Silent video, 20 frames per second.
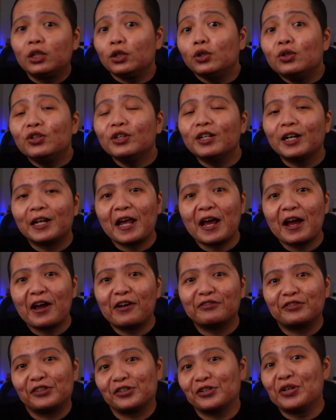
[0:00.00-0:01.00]
you do not
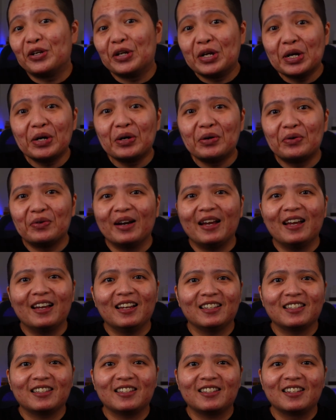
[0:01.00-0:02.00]
have to go
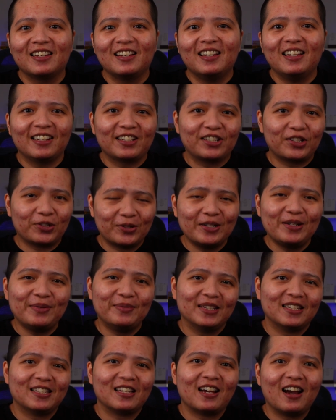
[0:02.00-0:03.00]
as extreme
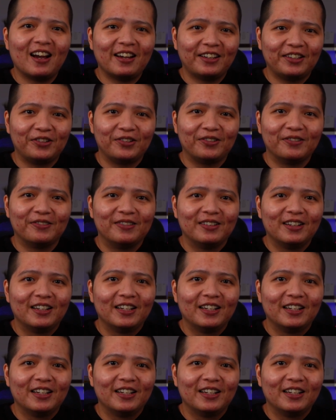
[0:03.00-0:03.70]
as I do.